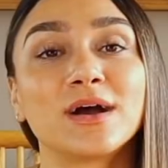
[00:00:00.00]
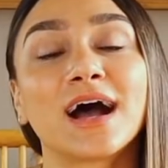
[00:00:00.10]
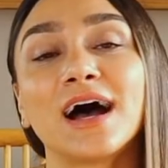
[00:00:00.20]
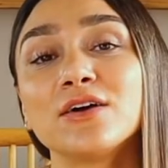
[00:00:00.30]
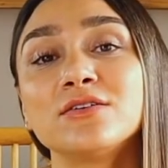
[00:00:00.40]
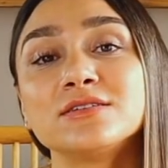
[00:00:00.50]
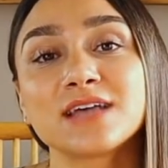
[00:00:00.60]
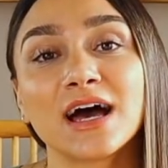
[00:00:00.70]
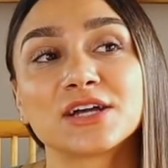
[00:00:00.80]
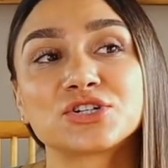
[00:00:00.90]
Makaio is
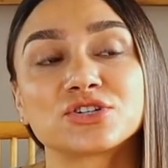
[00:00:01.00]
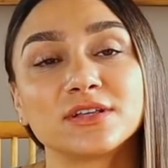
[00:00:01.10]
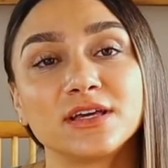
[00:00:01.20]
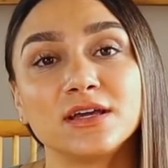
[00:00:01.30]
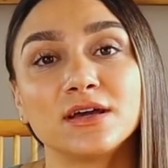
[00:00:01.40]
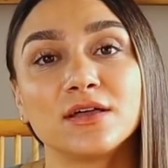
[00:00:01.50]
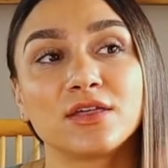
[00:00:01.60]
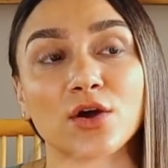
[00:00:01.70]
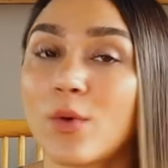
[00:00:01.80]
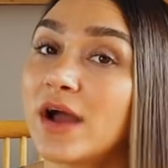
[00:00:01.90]
actually
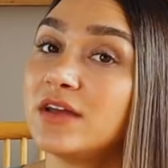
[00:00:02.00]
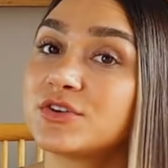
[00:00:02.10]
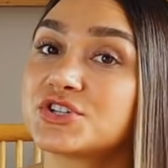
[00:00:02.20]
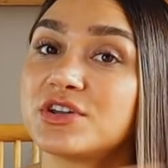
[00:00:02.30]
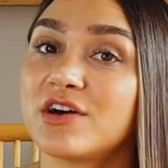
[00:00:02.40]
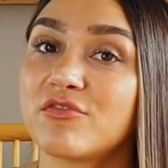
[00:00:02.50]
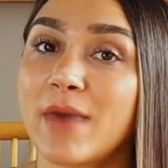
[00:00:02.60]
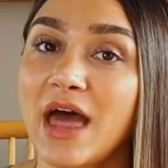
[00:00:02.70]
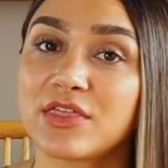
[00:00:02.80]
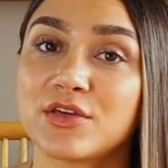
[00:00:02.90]
the Hawaiian version of
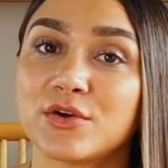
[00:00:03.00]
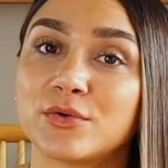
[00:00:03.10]
Matthew.